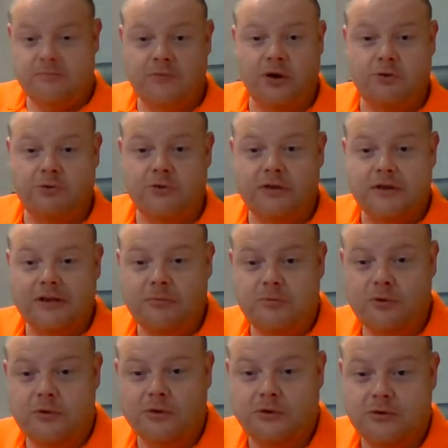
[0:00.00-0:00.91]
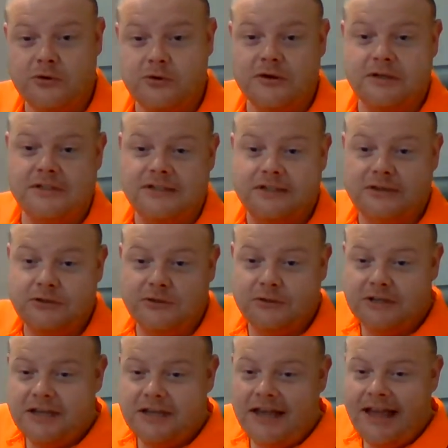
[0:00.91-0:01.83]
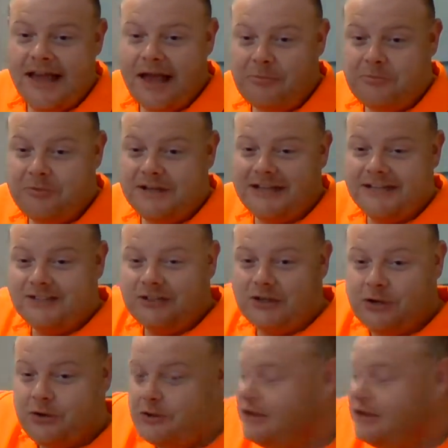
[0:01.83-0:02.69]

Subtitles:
my really poor drawing skills, but let's call